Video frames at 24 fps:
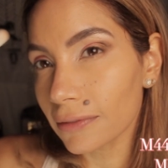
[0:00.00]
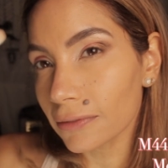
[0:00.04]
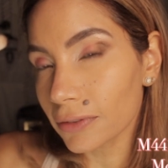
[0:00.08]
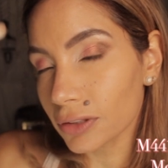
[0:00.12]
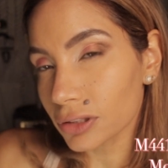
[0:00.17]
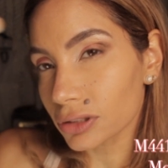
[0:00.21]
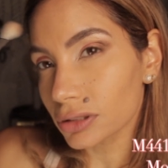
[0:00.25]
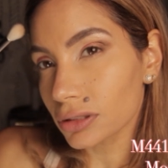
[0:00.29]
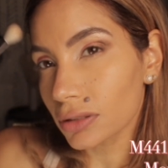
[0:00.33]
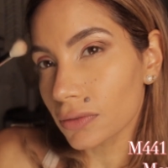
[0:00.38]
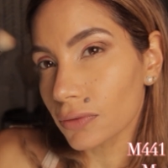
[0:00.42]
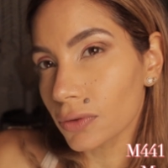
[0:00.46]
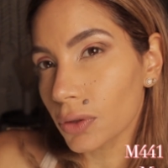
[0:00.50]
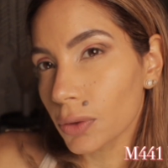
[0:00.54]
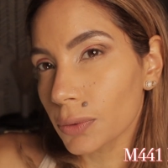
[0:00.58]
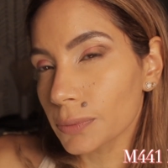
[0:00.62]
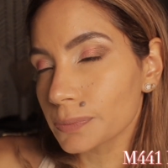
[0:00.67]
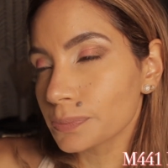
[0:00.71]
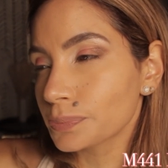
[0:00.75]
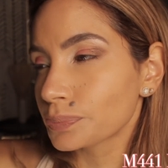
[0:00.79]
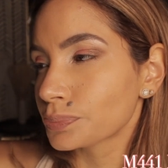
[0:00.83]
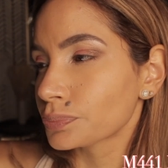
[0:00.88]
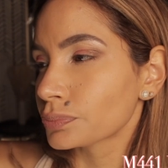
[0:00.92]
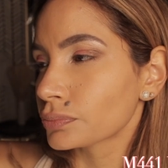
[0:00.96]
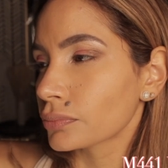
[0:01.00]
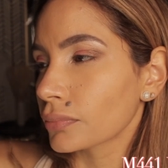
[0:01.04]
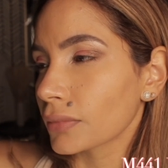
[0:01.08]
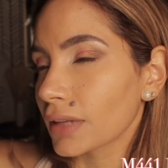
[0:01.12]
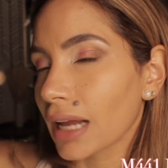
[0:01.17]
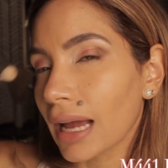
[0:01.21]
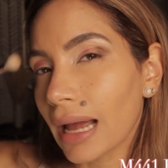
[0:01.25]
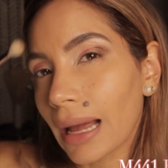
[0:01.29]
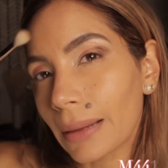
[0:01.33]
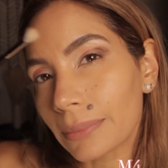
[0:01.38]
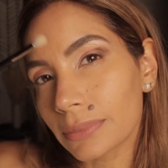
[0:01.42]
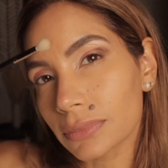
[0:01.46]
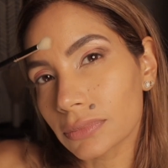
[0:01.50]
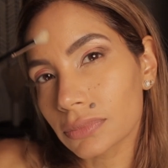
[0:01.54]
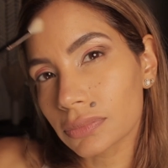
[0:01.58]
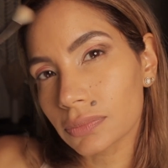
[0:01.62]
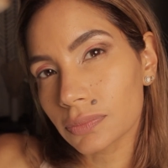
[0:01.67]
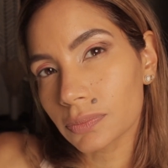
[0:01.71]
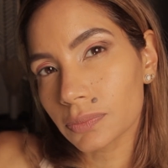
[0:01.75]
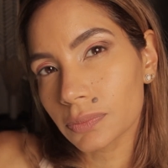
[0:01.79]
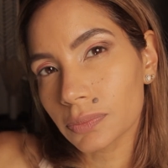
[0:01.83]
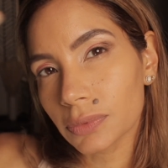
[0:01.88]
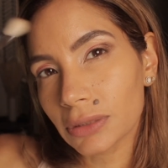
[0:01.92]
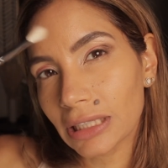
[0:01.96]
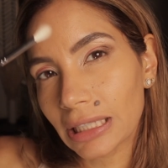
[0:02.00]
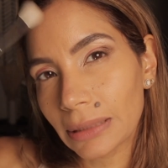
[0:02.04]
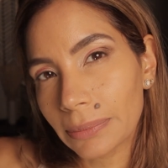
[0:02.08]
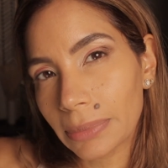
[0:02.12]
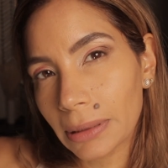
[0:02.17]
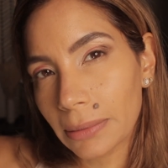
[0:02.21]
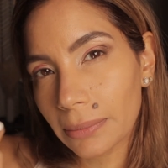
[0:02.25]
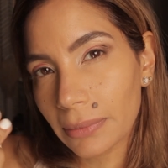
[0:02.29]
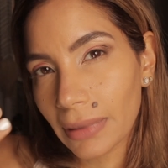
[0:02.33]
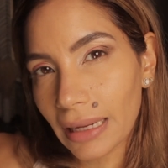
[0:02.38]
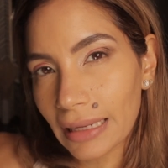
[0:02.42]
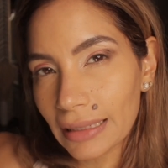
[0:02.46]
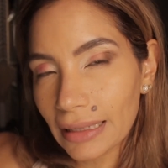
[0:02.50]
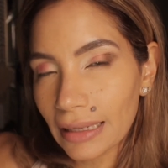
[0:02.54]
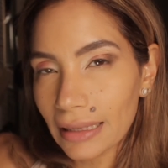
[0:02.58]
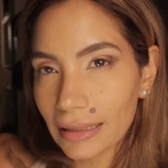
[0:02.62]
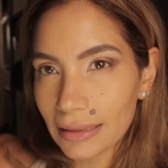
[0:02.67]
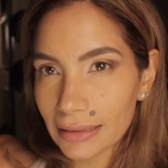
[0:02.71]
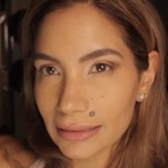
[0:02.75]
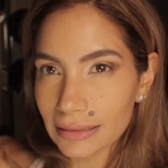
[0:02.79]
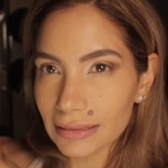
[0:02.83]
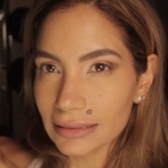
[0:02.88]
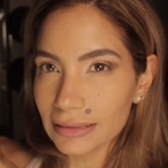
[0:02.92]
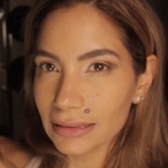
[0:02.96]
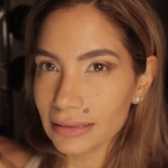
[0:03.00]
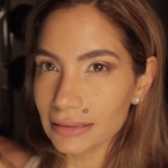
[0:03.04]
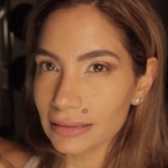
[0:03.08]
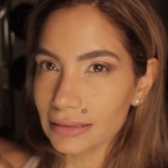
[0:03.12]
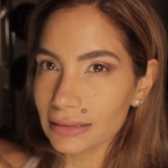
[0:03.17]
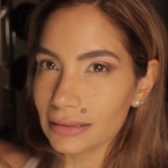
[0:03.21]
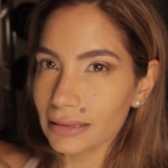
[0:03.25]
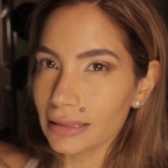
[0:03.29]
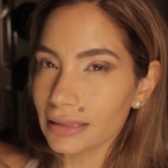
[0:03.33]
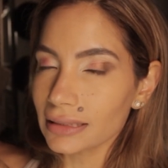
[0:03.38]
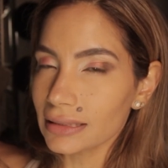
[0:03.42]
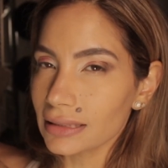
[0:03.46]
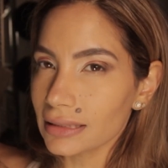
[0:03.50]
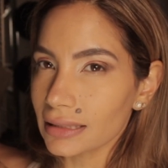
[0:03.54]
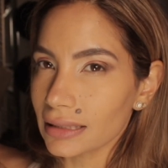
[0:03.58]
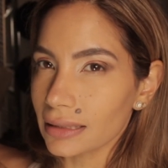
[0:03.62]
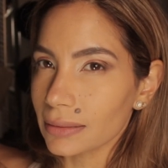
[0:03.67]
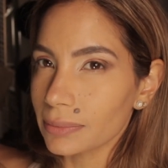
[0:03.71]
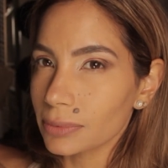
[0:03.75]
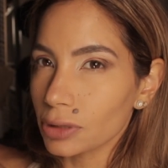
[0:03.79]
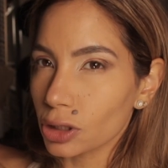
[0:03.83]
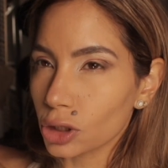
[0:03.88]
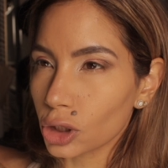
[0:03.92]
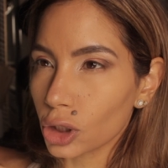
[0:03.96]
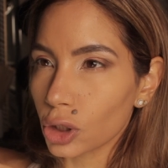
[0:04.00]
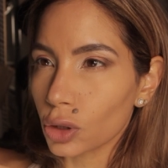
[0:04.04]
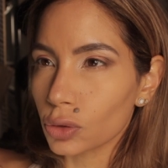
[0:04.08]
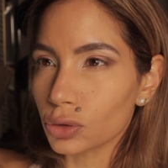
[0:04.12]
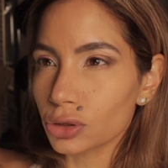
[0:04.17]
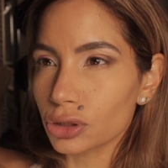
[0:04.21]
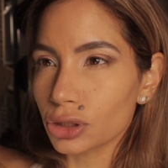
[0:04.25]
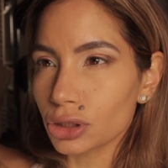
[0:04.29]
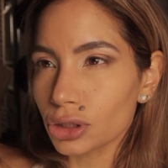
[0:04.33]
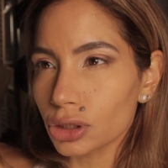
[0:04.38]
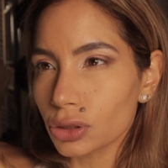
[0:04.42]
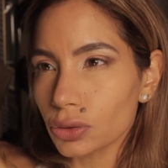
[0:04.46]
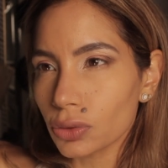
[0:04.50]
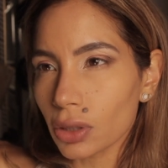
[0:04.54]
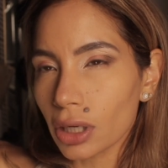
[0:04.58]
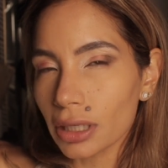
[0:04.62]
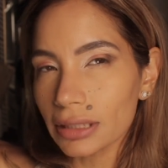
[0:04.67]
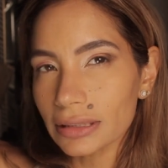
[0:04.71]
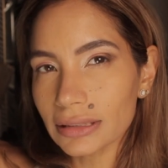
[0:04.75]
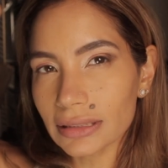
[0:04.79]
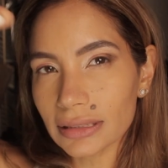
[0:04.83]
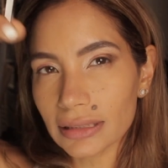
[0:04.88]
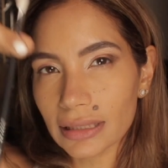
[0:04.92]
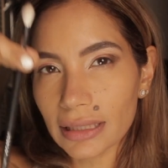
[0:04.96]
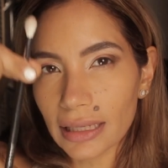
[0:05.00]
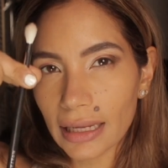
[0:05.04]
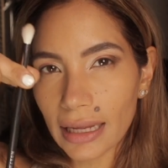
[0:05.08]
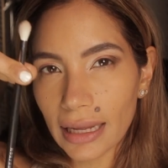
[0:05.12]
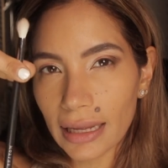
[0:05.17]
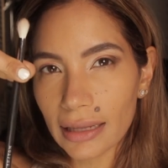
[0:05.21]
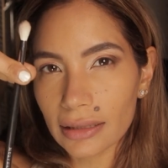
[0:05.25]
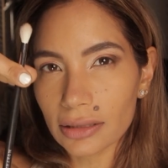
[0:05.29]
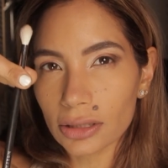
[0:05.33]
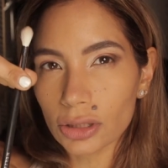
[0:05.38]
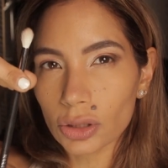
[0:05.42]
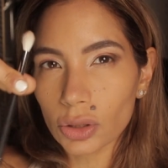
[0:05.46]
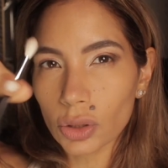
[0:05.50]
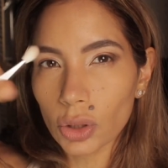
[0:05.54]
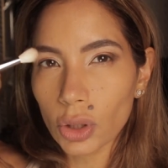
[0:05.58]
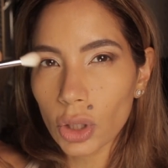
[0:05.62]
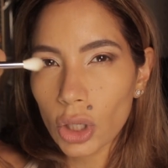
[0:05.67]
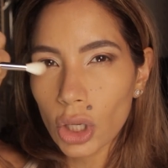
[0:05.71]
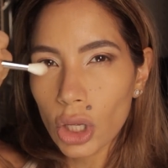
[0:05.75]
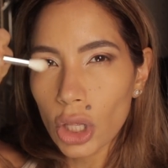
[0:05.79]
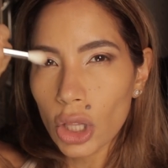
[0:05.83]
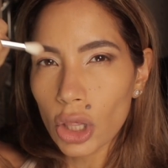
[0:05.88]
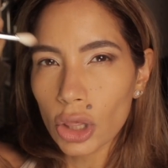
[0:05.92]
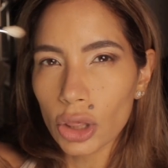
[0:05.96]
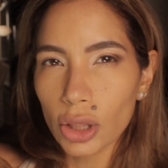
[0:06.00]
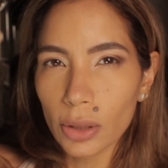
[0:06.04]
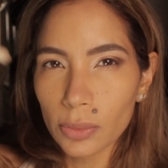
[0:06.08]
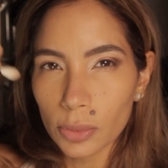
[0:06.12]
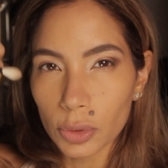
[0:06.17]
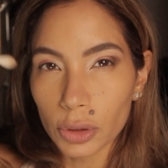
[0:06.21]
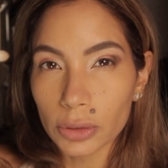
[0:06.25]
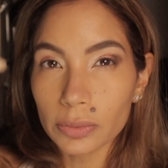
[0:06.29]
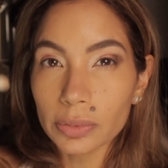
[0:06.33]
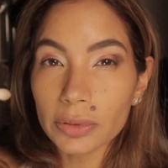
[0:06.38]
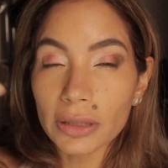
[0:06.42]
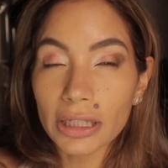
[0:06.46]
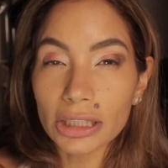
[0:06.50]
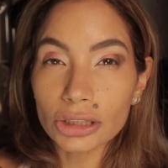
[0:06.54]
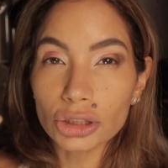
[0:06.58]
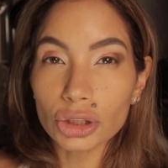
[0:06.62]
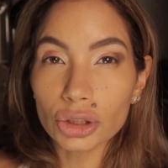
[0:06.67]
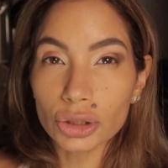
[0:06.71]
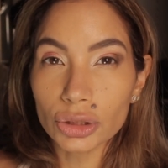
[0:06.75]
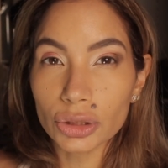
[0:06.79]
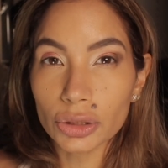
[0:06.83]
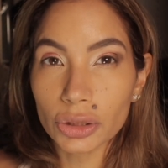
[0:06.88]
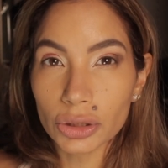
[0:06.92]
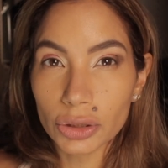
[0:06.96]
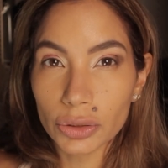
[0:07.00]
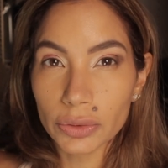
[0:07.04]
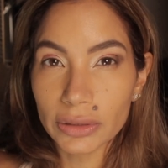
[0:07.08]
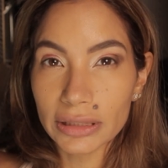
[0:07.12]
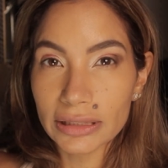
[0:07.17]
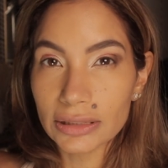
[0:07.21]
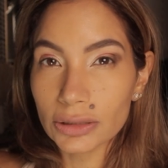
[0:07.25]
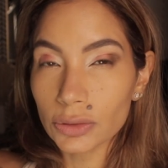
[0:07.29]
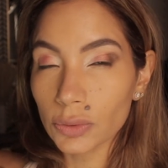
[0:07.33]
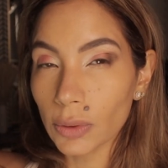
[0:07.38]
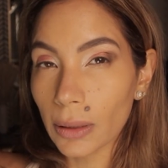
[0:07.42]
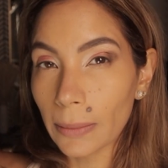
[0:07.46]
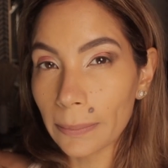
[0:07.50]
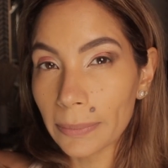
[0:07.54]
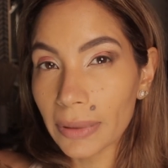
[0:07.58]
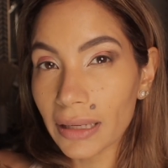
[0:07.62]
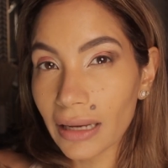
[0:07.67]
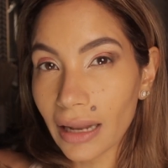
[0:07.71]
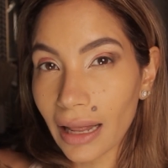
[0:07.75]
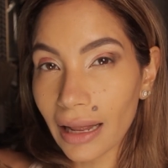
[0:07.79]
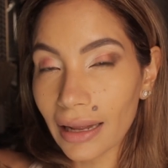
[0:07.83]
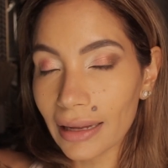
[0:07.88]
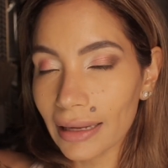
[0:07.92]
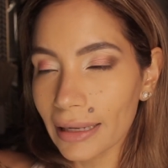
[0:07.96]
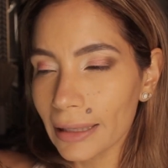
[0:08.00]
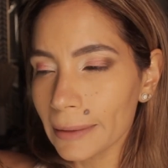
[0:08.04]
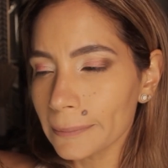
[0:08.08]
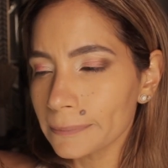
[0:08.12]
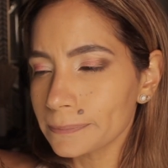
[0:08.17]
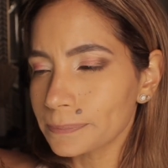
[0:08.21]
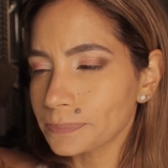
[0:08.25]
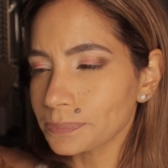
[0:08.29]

First of all, I'm keeping my hands, this is the tip. The closer you are to the handle, the more pressure you're going to apply.